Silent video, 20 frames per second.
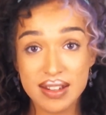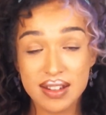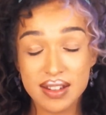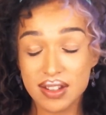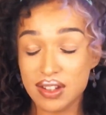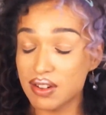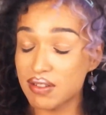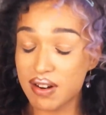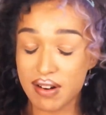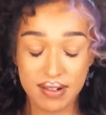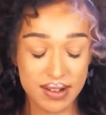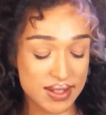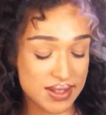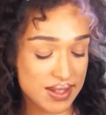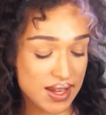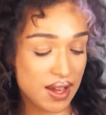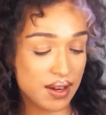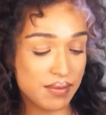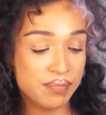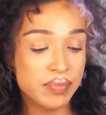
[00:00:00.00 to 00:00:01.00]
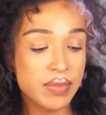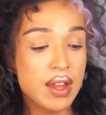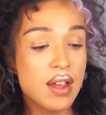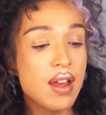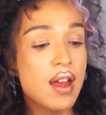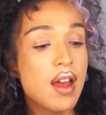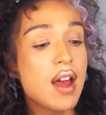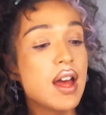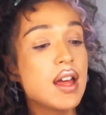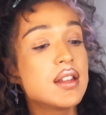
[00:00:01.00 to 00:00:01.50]
you're already set.
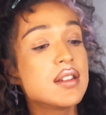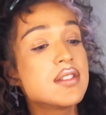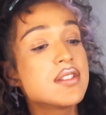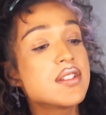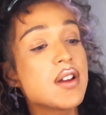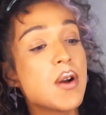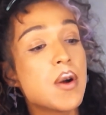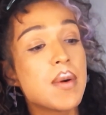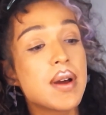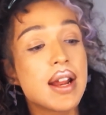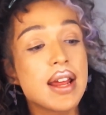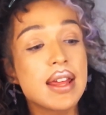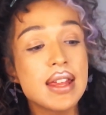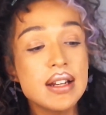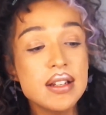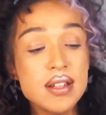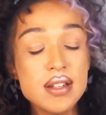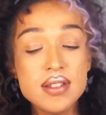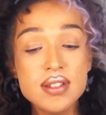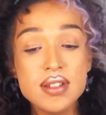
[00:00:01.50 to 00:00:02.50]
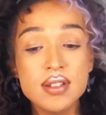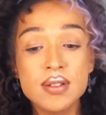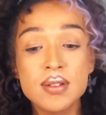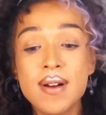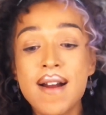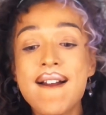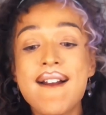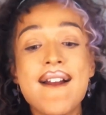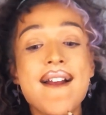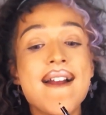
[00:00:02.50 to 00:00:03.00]
And so what I like to do
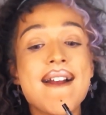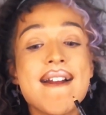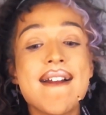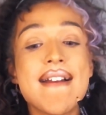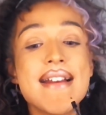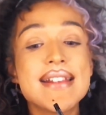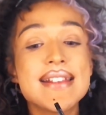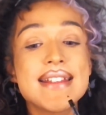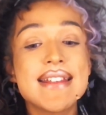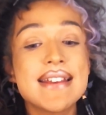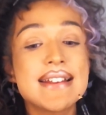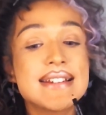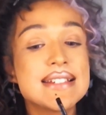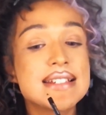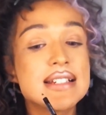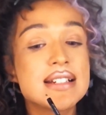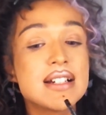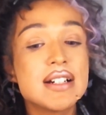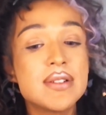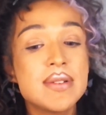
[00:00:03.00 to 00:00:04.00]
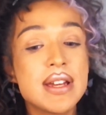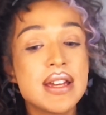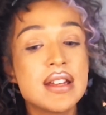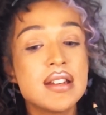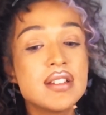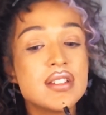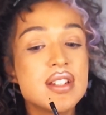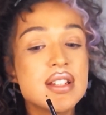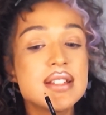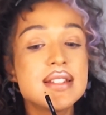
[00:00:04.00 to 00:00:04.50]
is I like to go in,
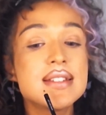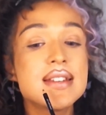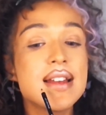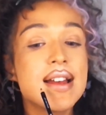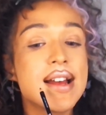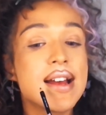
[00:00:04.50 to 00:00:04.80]
just